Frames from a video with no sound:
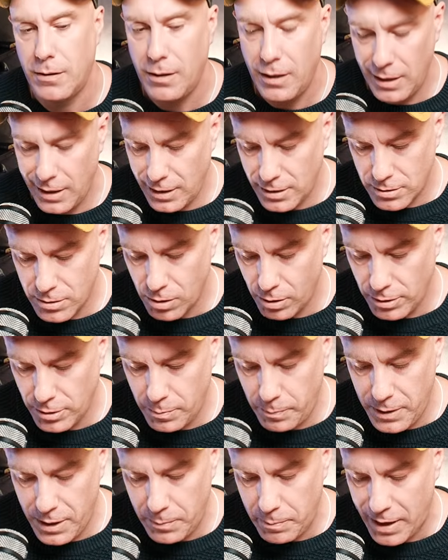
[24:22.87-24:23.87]
It is going to
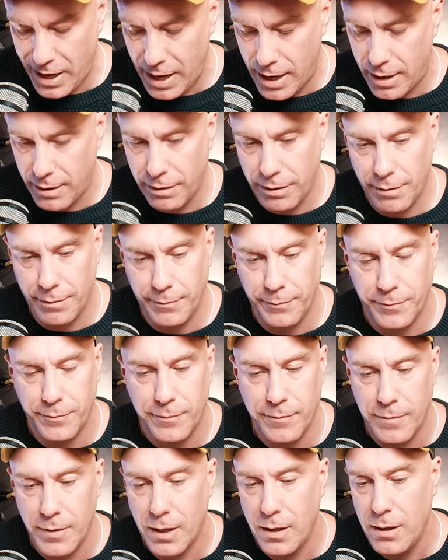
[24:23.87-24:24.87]
be path.
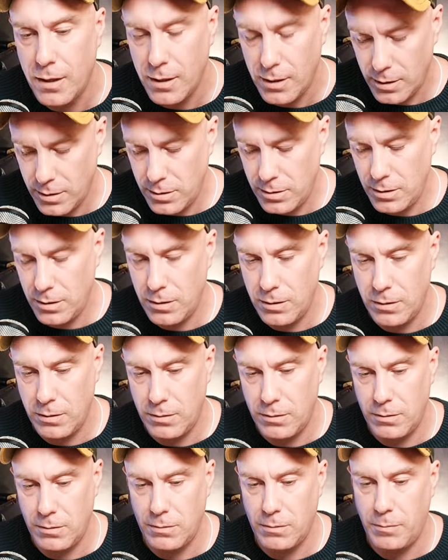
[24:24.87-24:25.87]

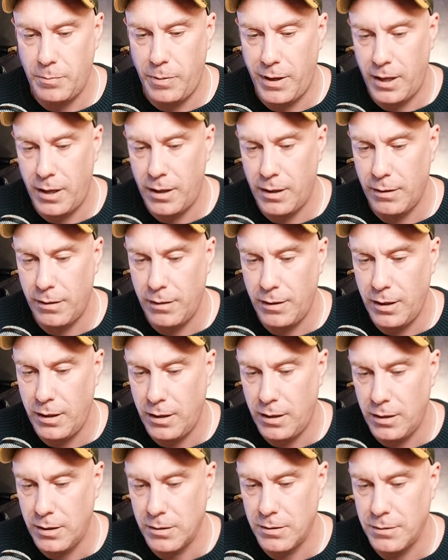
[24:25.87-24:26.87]
So path it
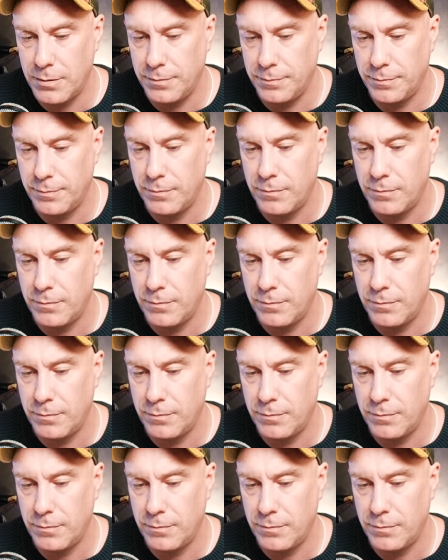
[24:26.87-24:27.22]
is.